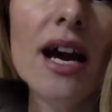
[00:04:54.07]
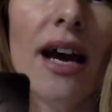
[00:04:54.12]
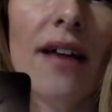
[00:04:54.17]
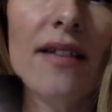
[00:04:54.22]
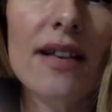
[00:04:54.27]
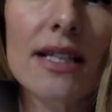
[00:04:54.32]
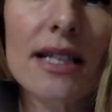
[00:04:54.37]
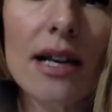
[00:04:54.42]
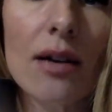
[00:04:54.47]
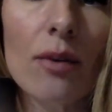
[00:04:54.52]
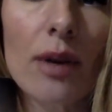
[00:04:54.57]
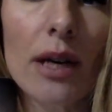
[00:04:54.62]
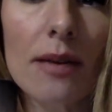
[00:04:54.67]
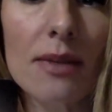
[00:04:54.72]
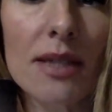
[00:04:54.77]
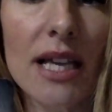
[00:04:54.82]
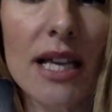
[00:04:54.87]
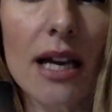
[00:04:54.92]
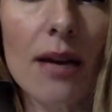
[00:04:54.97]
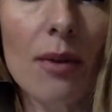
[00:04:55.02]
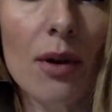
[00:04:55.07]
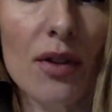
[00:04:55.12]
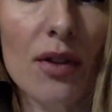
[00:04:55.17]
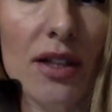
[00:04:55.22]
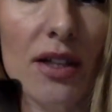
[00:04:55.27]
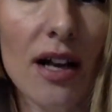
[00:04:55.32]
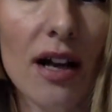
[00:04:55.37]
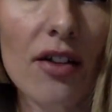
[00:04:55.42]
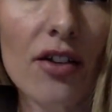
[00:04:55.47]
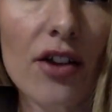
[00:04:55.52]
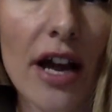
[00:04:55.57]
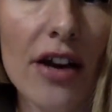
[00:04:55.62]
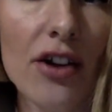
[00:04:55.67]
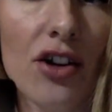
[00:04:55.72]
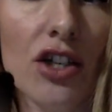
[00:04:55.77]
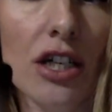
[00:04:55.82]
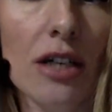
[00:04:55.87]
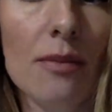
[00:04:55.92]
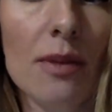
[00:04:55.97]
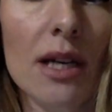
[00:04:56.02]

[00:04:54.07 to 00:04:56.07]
And that's not what I'm saying about this color energy,